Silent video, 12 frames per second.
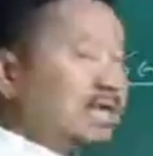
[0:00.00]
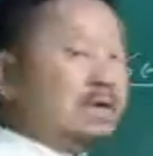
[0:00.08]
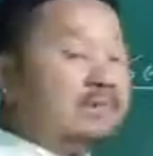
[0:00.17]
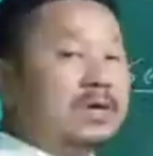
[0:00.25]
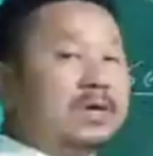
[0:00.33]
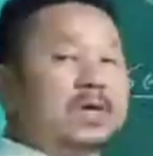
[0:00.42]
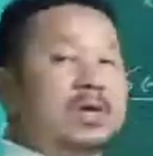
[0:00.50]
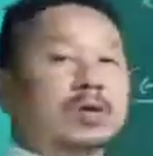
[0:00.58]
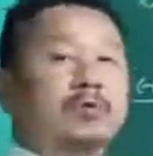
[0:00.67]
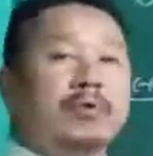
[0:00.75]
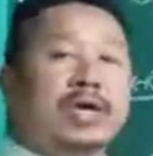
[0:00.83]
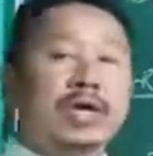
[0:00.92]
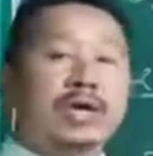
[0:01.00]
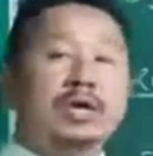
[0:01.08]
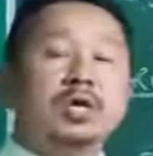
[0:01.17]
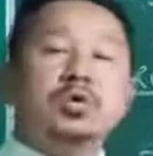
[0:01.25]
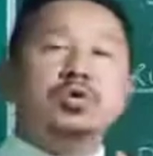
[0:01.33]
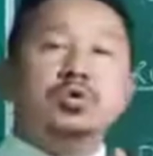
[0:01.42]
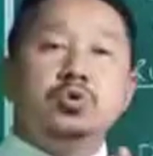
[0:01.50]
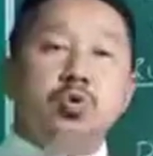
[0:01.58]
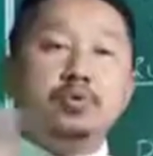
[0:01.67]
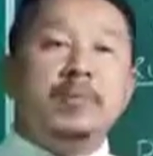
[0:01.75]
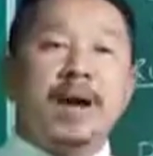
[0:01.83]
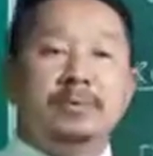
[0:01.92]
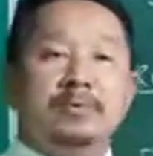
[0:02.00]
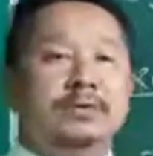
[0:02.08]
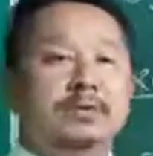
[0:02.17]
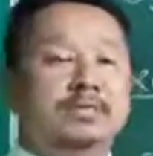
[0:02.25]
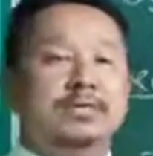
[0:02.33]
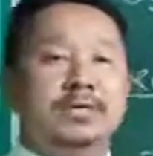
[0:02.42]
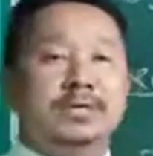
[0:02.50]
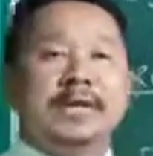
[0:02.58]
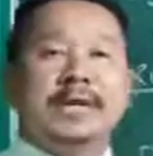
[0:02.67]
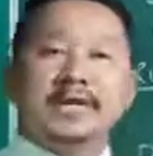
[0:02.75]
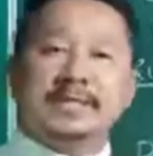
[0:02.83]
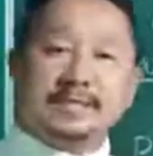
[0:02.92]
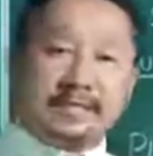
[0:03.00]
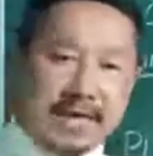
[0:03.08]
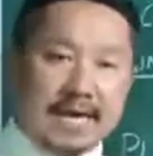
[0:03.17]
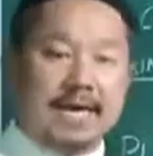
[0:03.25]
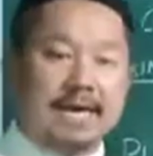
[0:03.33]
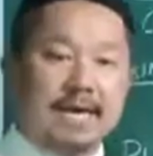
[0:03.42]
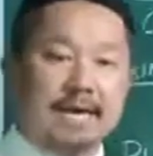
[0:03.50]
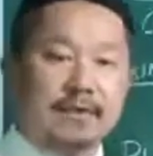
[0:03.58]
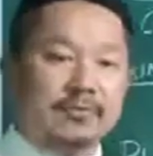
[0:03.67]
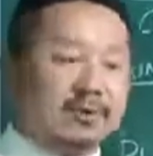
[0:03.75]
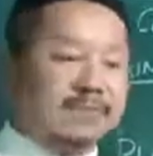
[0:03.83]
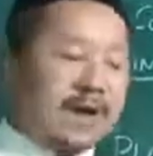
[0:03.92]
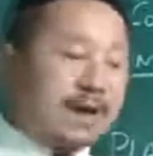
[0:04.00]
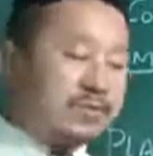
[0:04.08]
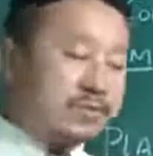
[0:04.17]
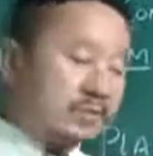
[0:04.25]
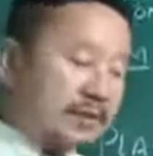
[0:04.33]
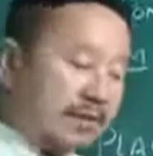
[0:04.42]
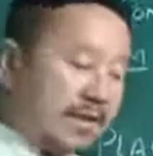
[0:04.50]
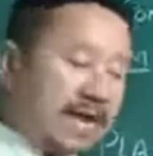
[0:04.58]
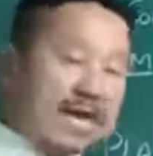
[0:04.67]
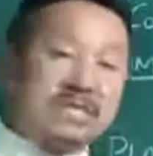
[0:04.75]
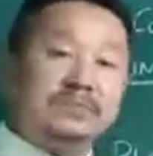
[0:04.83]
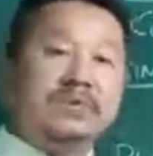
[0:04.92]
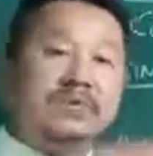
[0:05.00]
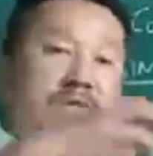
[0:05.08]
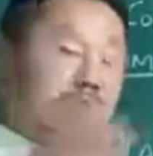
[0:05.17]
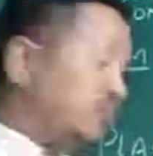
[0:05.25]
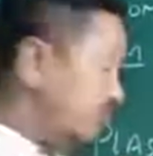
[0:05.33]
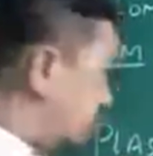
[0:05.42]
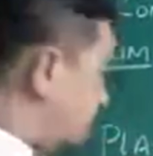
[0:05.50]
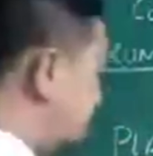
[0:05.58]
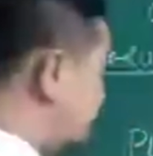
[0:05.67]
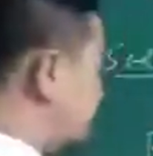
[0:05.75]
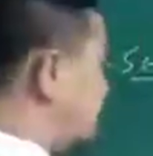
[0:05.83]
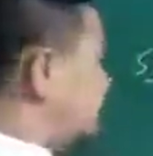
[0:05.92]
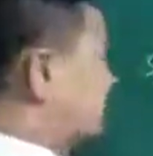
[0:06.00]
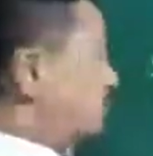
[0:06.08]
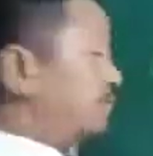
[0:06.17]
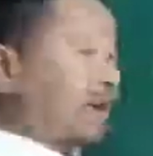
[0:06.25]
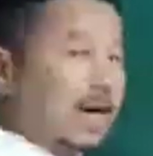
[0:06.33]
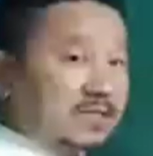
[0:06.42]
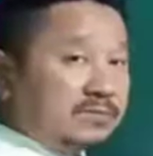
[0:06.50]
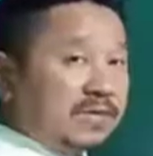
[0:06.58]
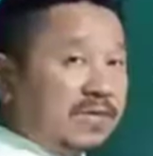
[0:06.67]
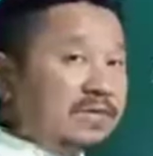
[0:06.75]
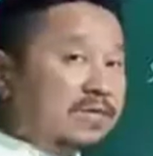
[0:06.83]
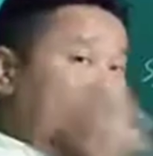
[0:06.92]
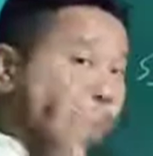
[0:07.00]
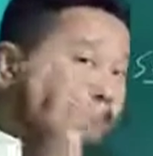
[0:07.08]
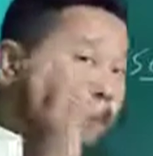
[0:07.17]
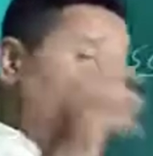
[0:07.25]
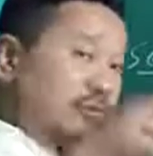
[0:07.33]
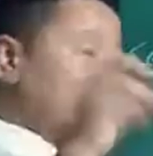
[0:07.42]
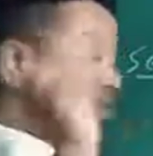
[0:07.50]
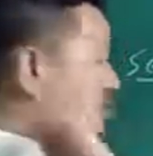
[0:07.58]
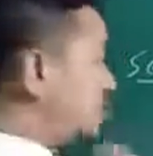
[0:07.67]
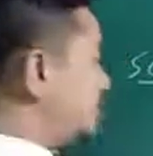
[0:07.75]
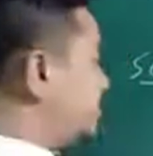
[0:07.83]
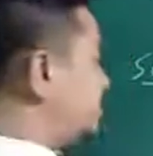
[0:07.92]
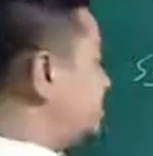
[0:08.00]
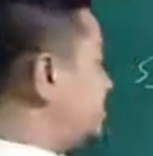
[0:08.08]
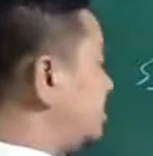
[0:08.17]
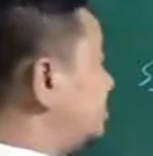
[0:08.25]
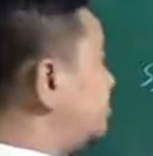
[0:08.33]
where no fibrinogen is there. When fibrinogen has been removed from the plasma, that particular condition of the plasma